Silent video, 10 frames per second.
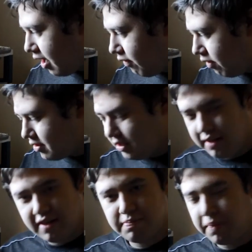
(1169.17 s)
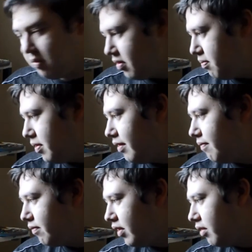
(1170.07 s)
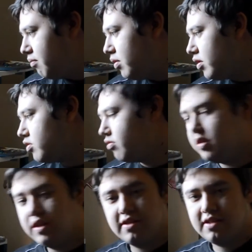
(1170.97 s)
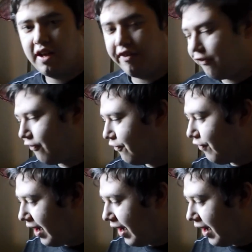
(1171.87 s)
I've always liked this bomber, but not much really. It's like a fat